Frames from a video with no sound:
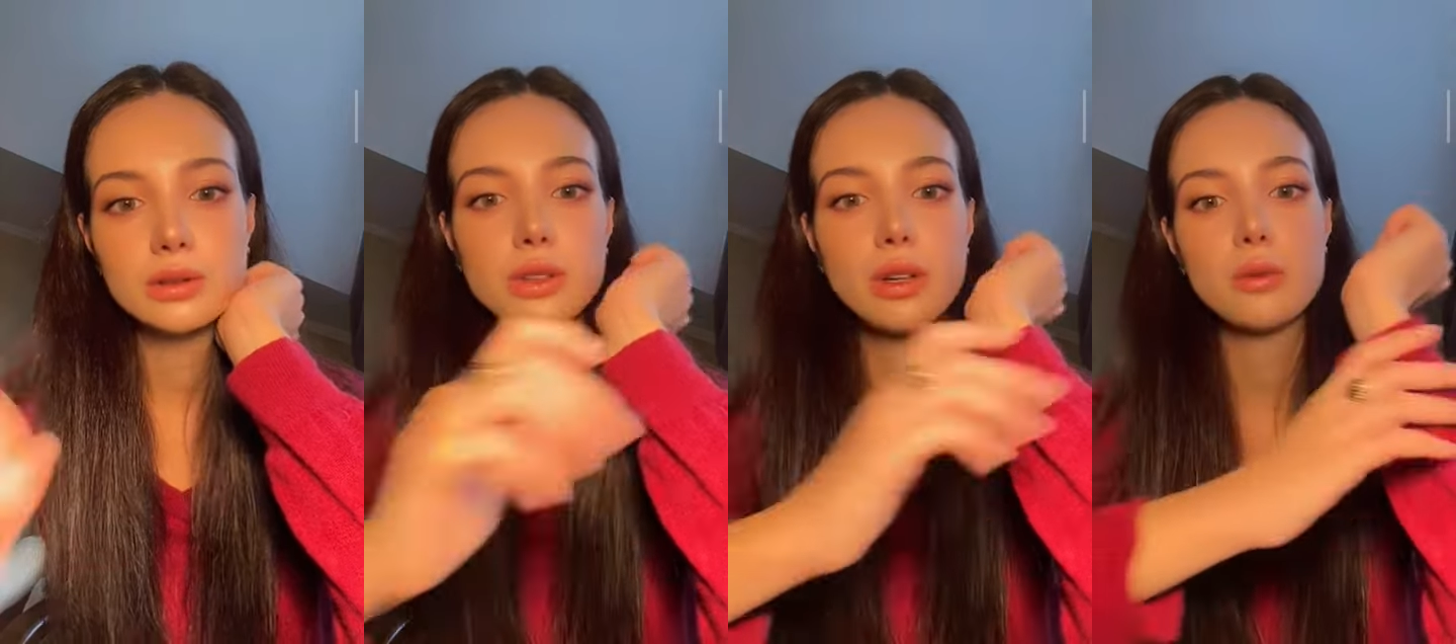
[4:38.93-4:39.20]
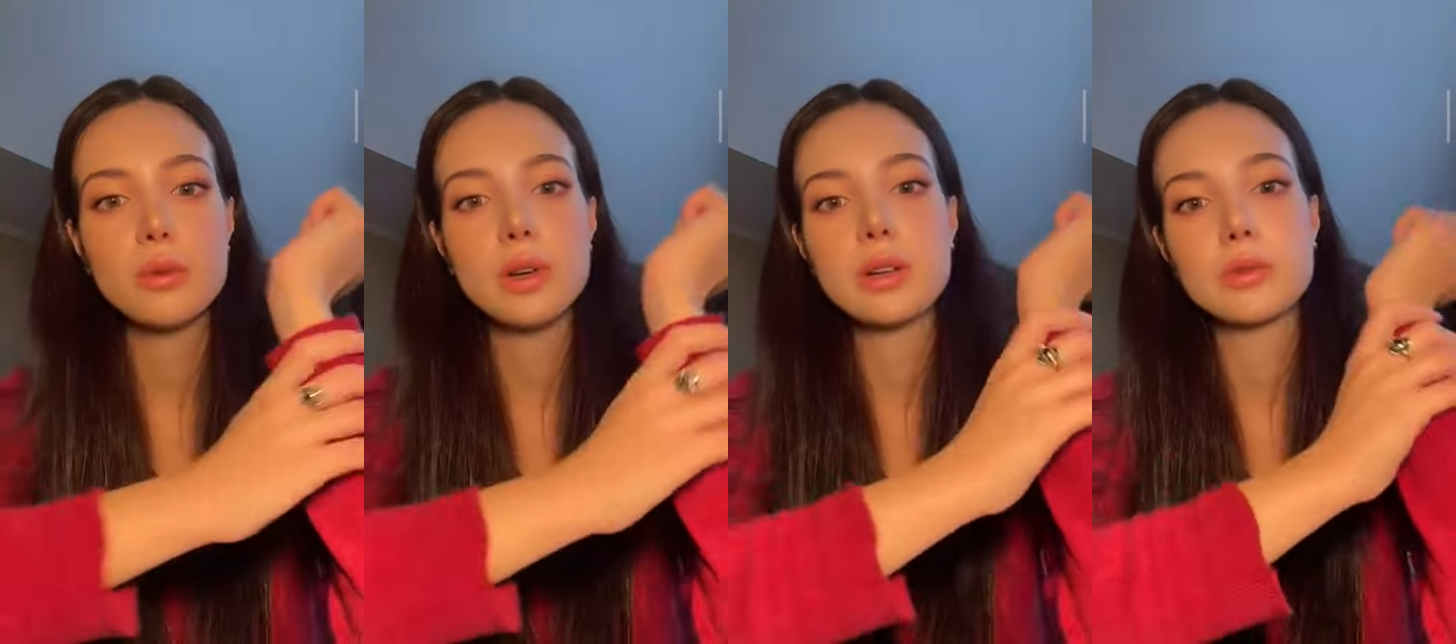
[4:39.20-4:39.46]
You know,
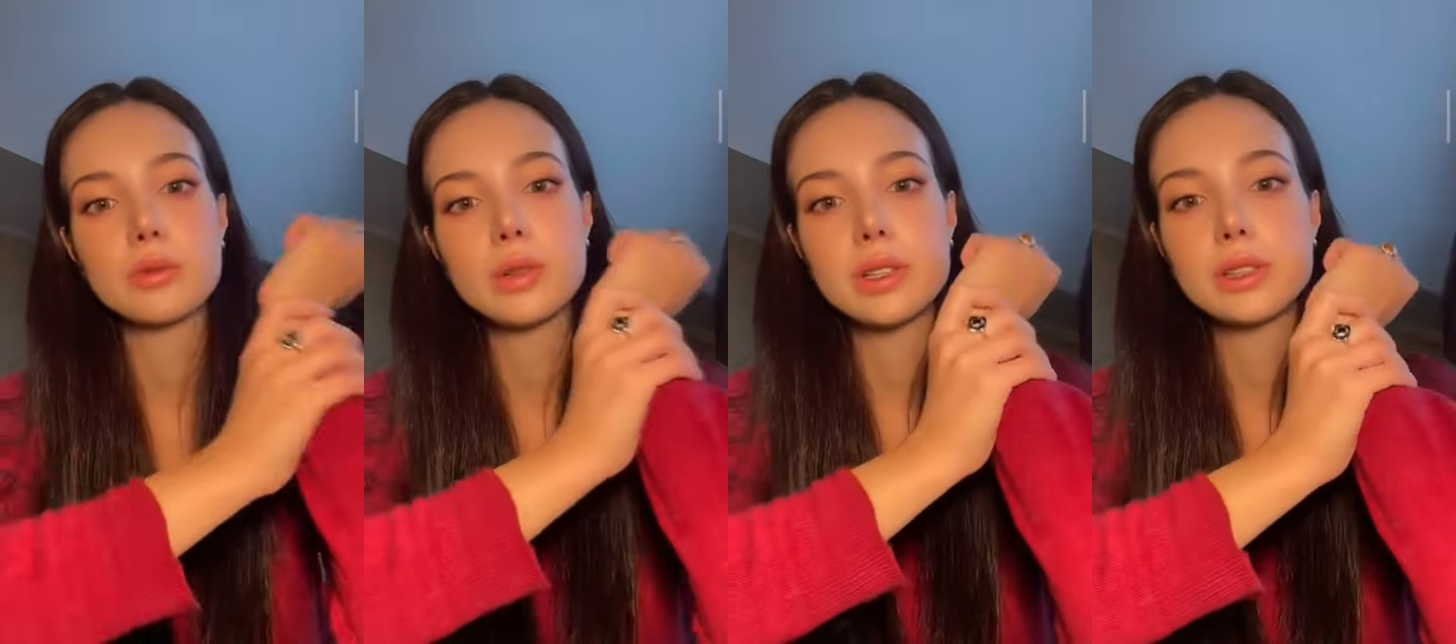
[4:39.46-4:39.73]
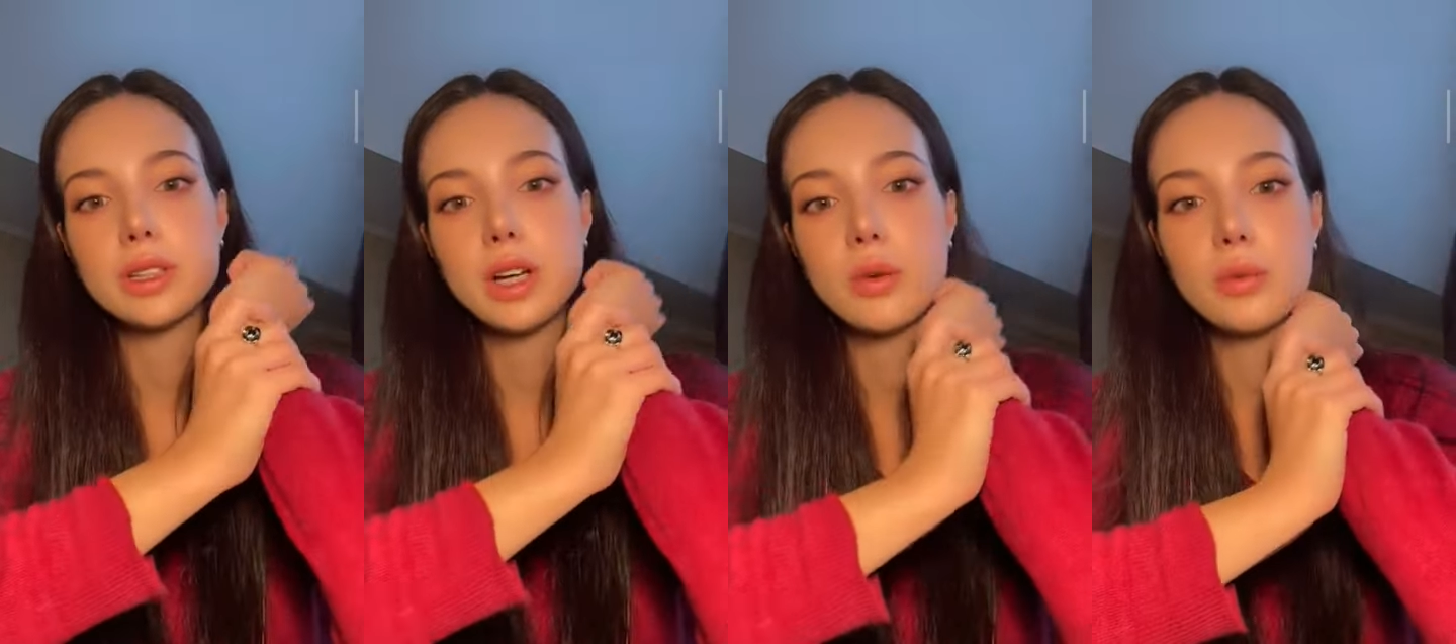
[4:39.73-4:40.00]
I'm wearing
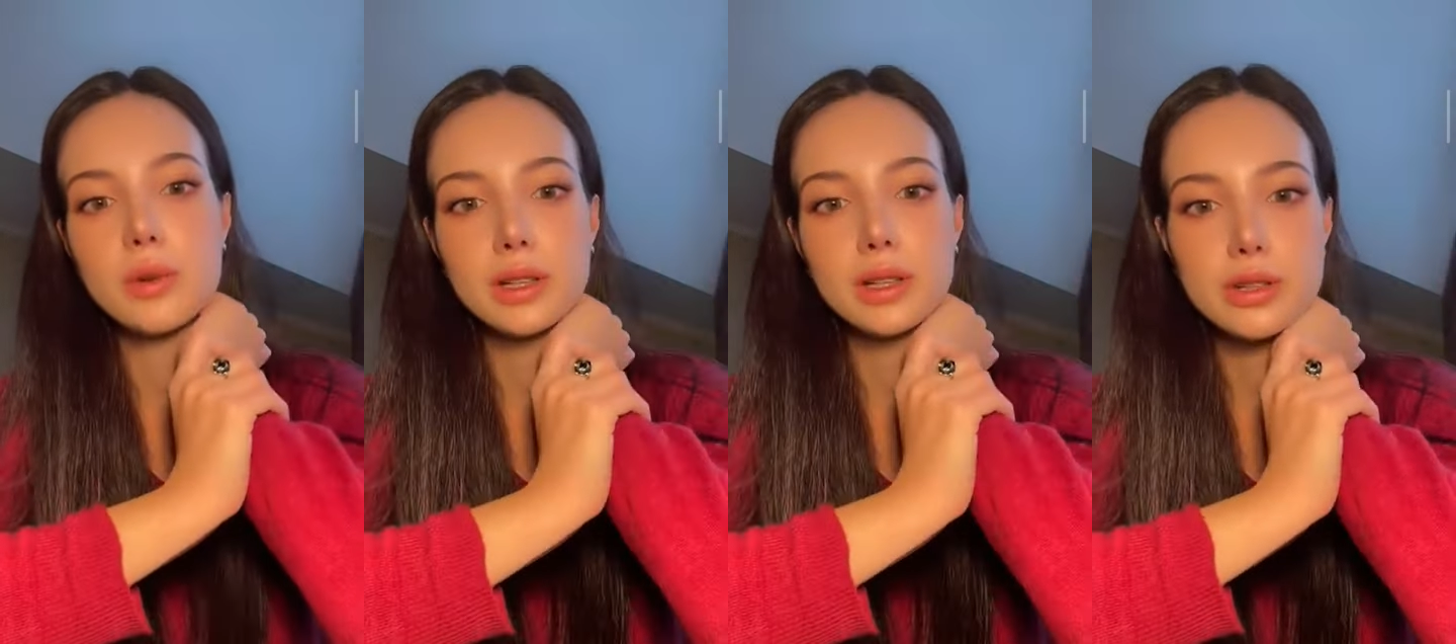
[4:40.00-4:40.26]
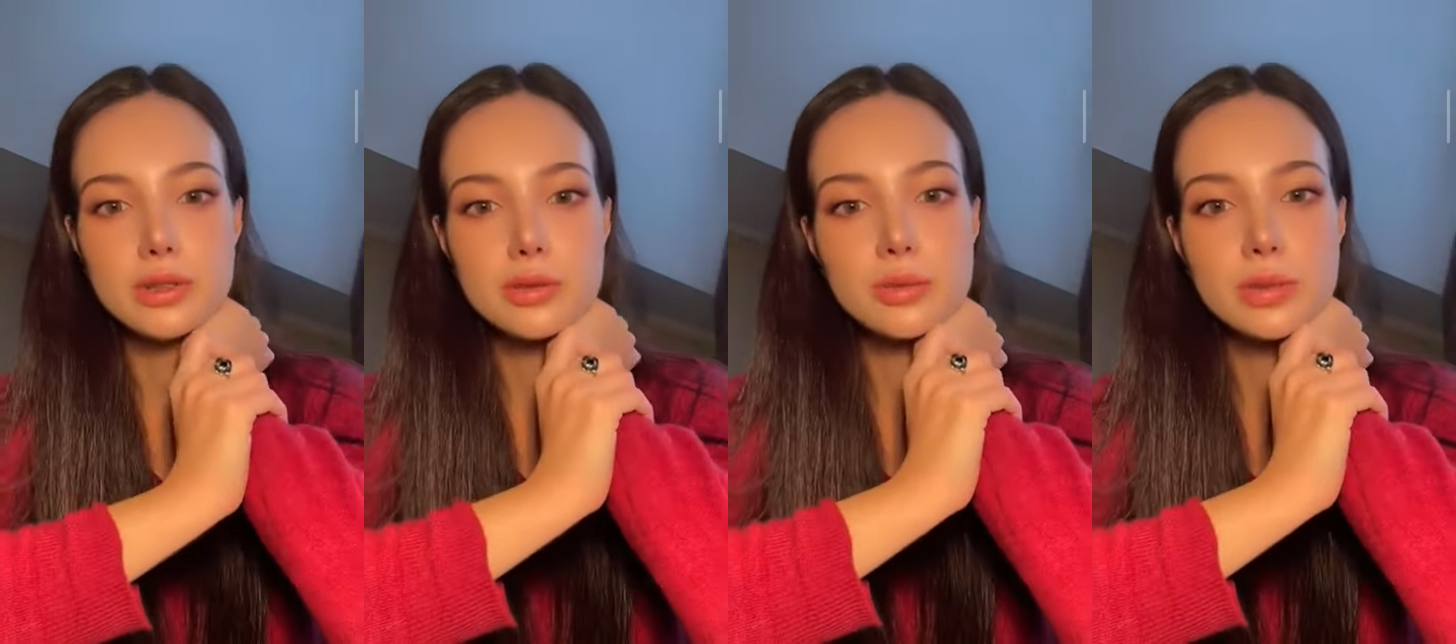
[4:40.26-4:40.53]
right now my
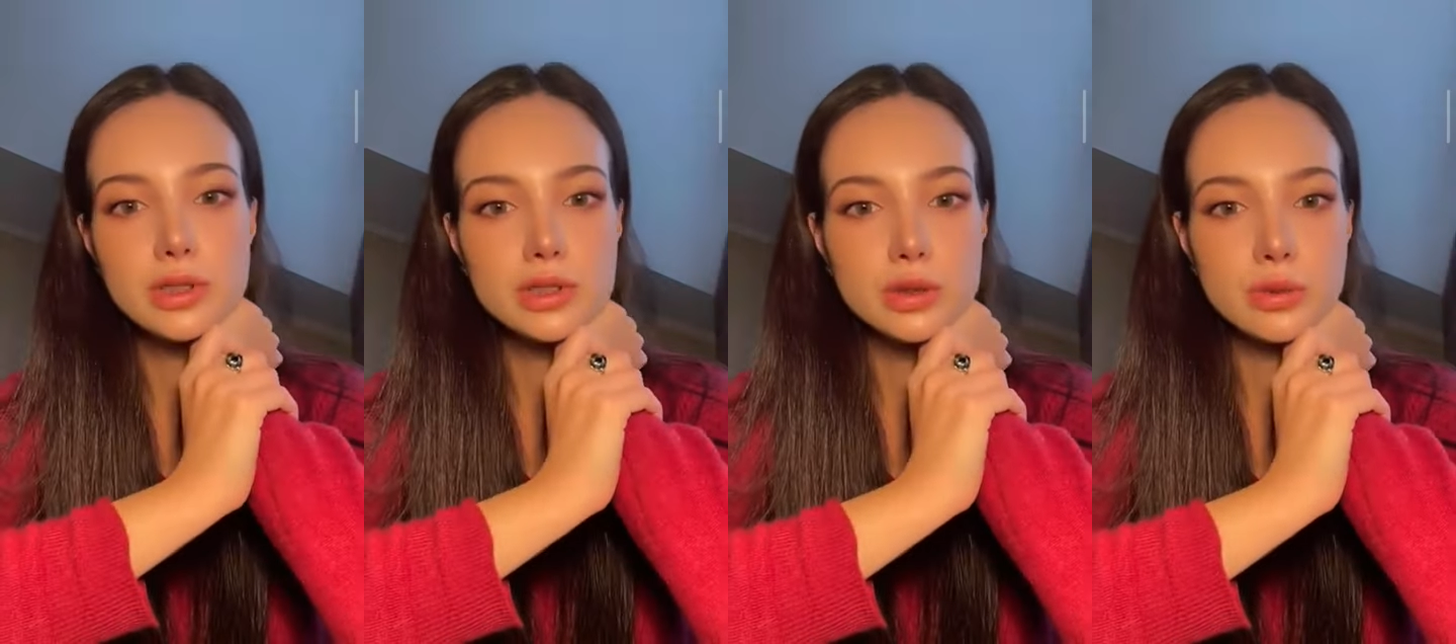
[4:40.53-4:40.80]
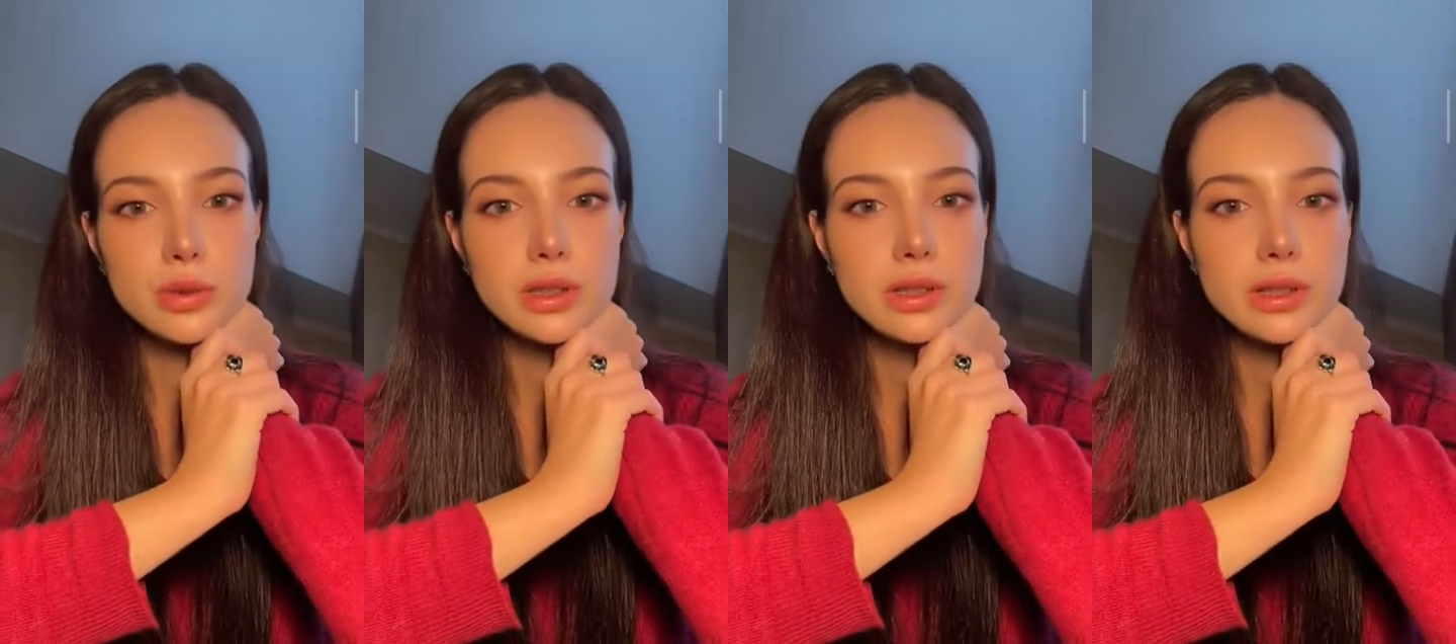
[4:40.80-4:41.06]
cashmere
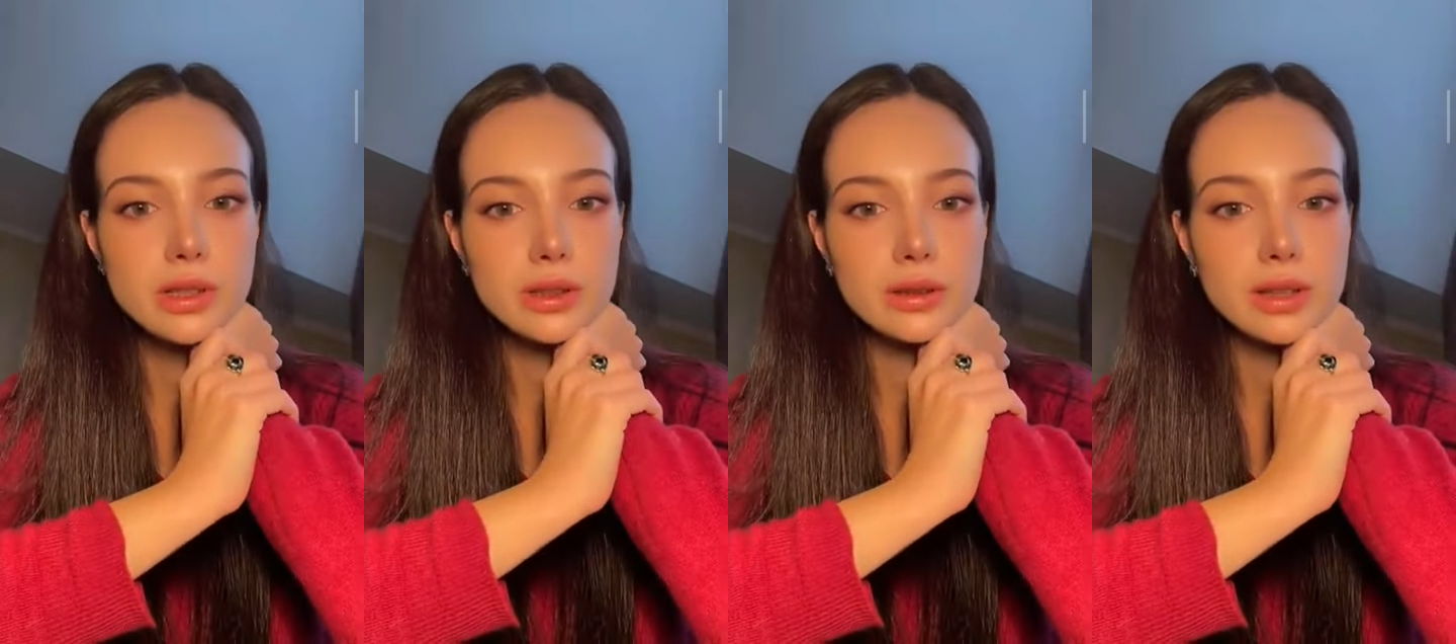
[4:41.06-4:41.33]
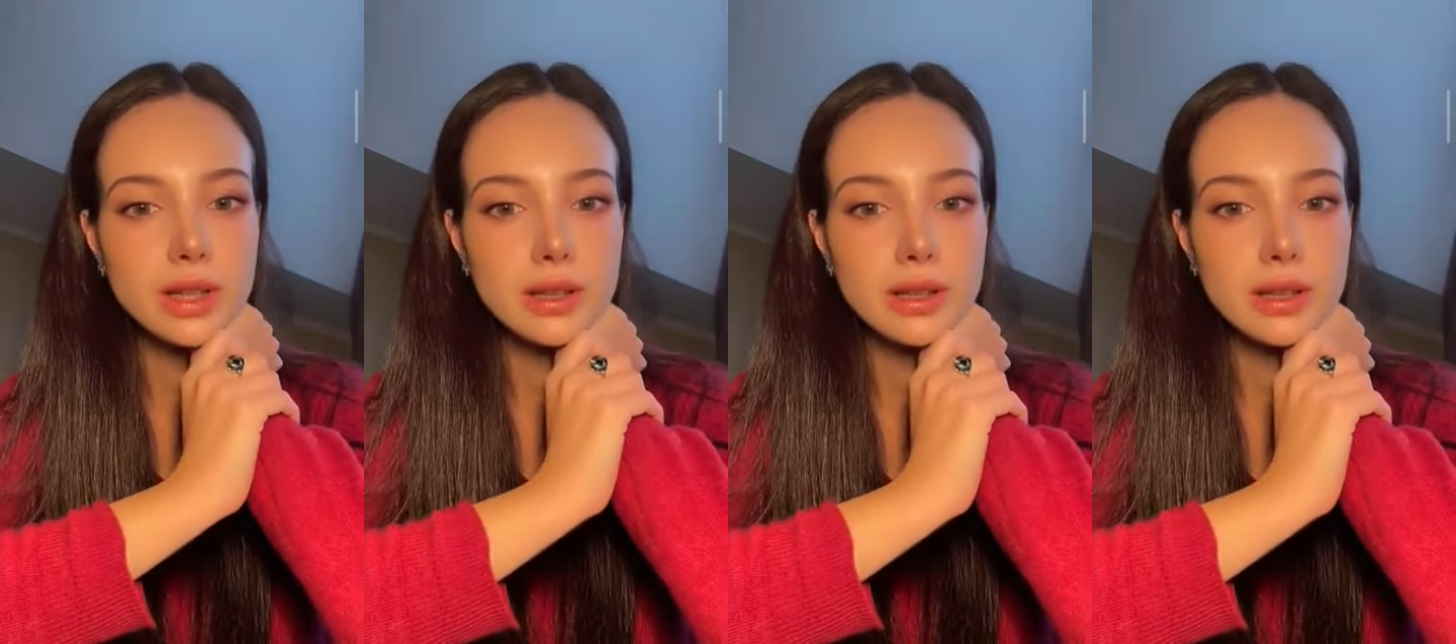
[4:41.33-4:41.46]
sweater.